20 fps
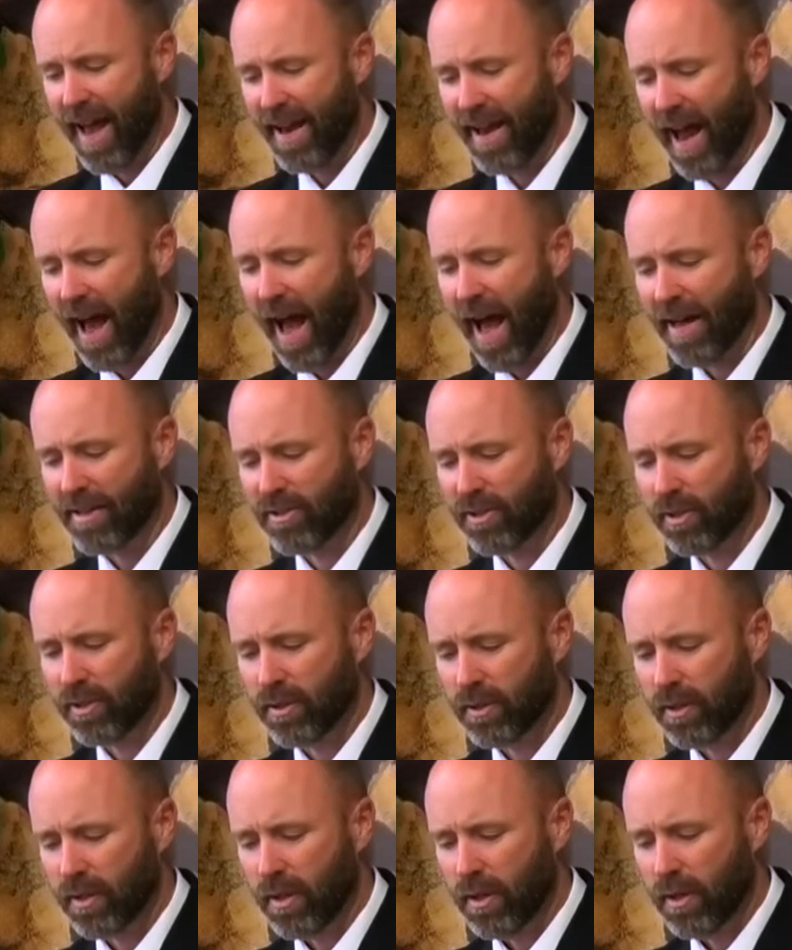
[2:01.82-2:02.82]
not.
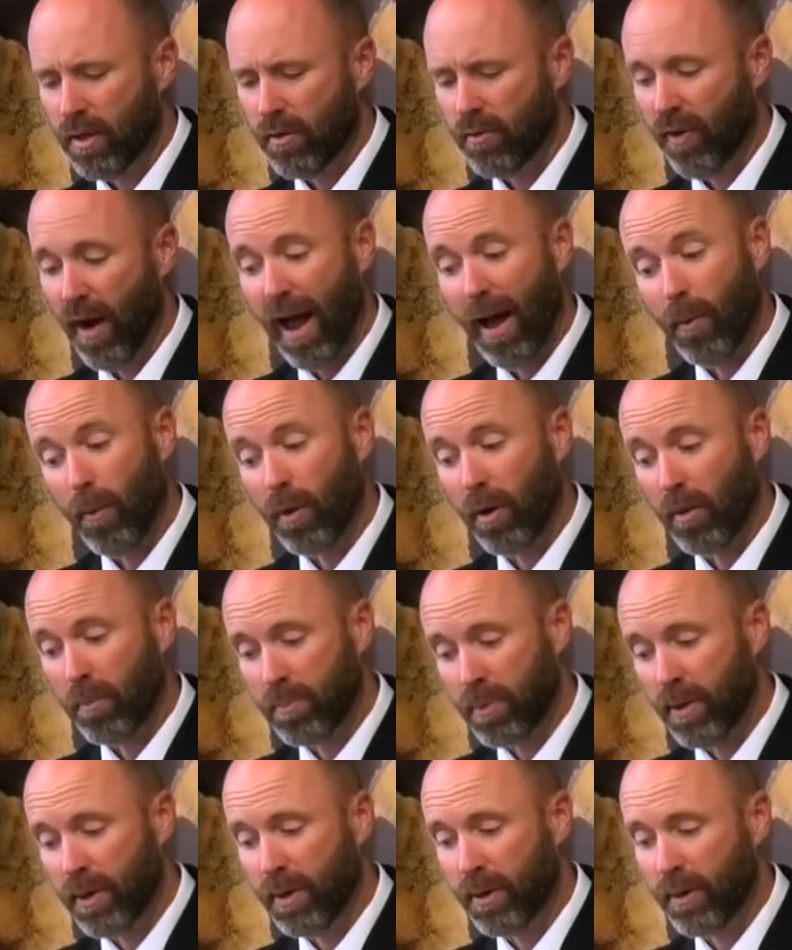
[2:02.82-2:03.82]
For I will
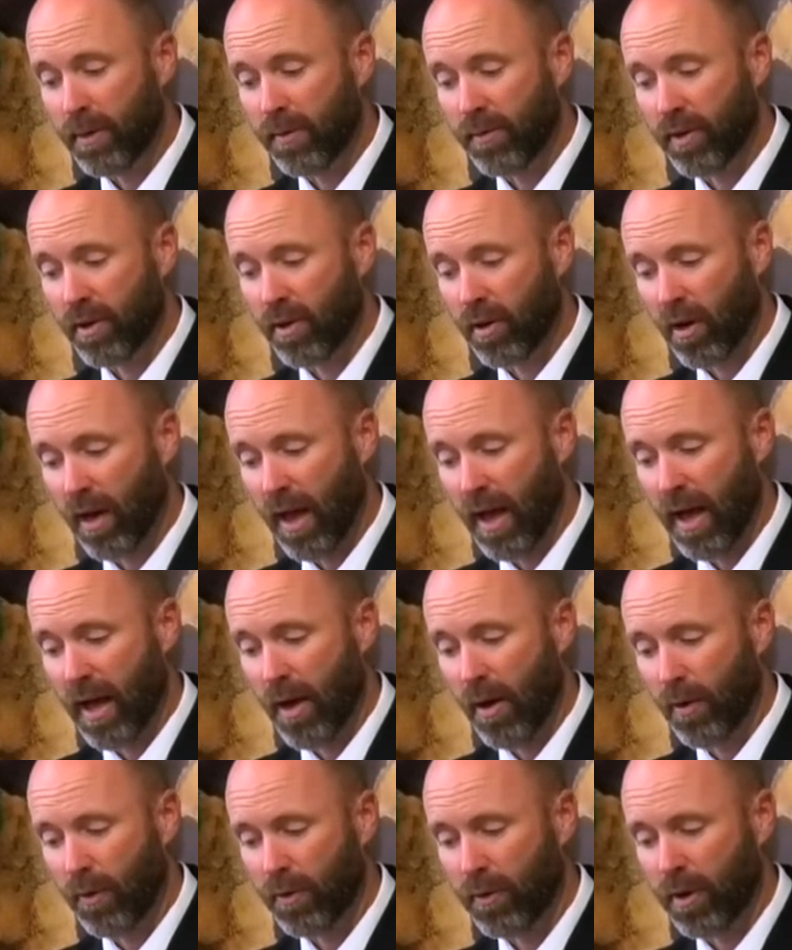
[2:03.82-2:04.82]
appear in the
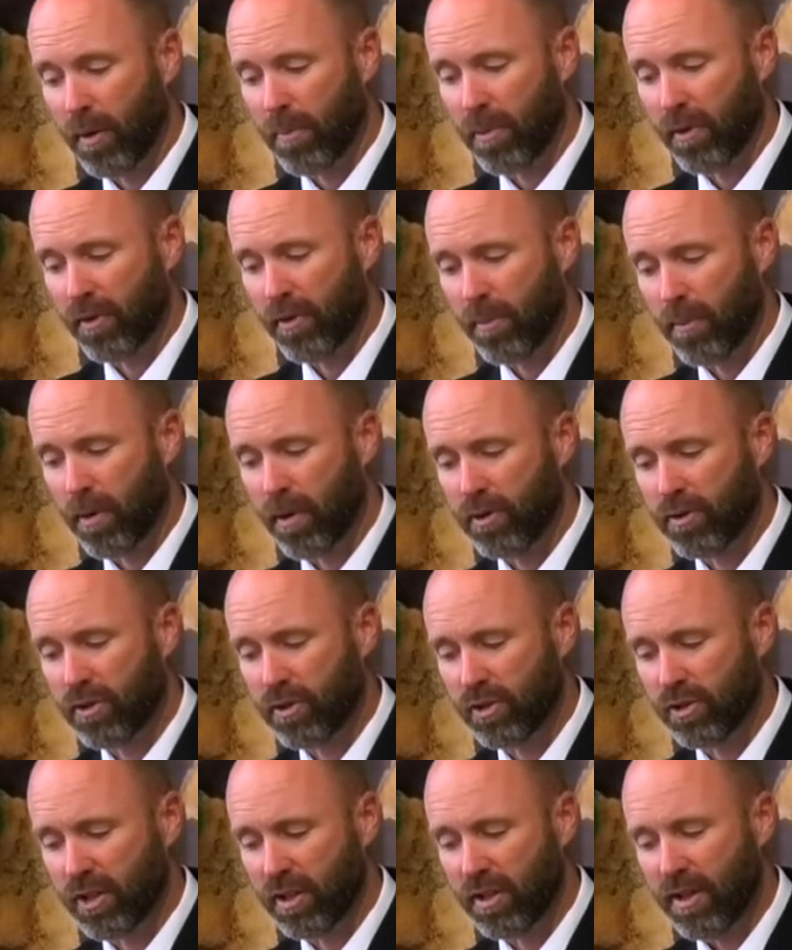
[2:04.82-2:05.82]
cloud upon the mercy
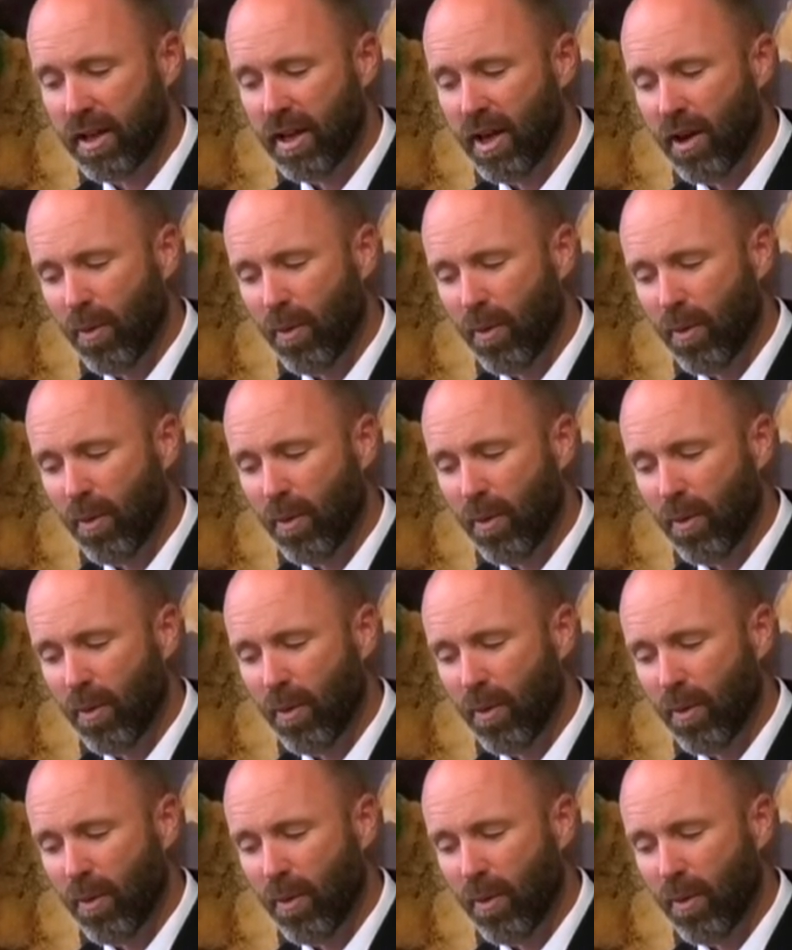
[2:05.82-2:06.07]
seat.